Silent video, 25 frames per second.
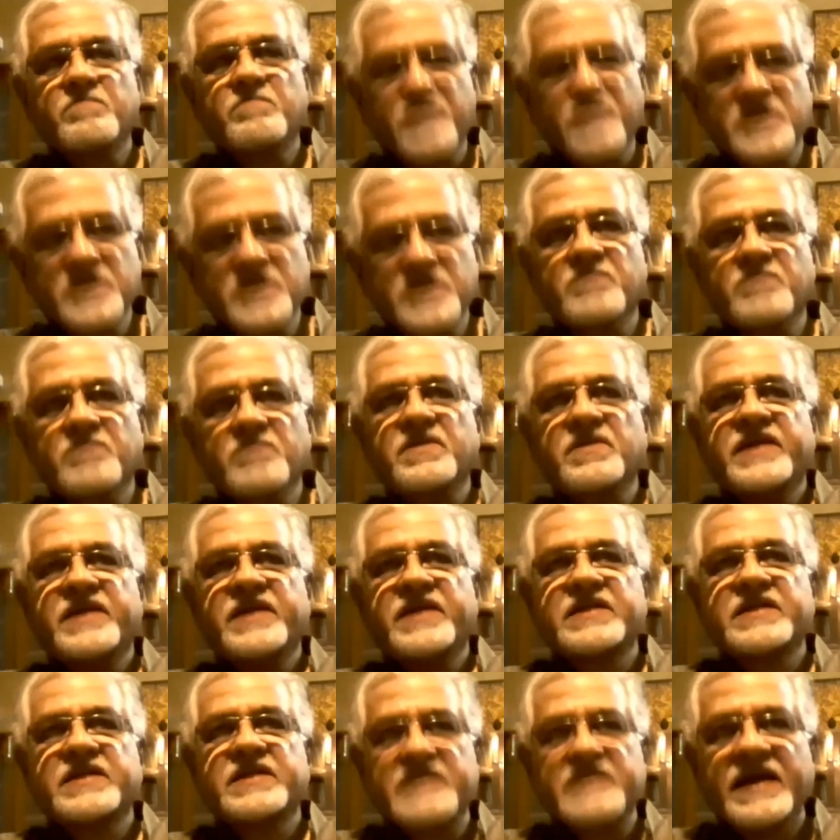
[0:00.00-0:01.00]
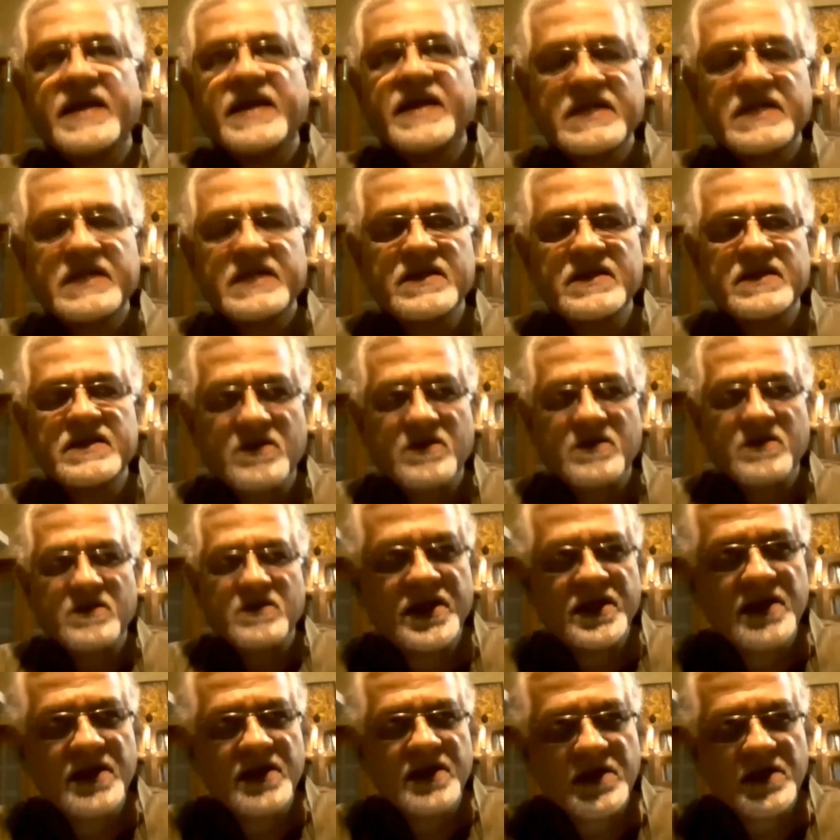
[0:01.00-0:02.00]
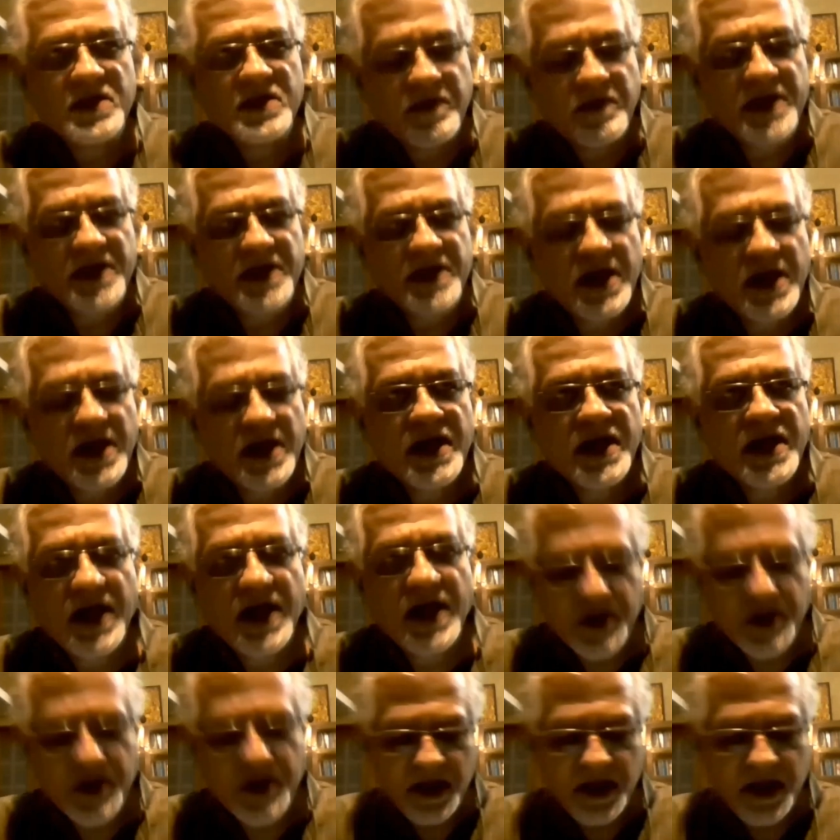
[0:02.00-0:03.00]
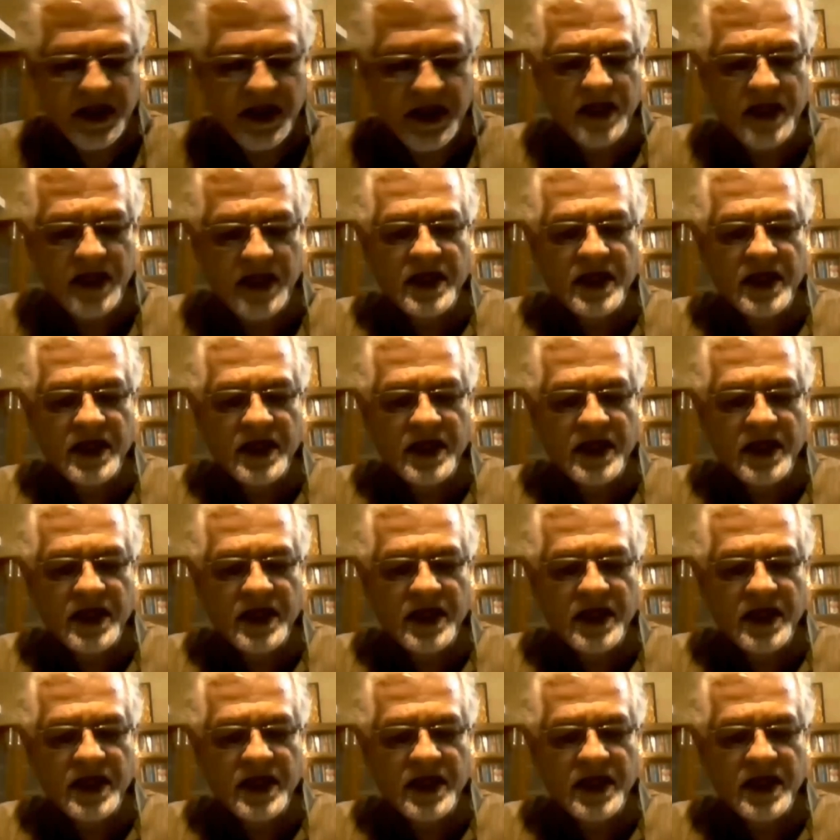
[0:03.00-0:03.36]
principle that is latent within this particular cultural turn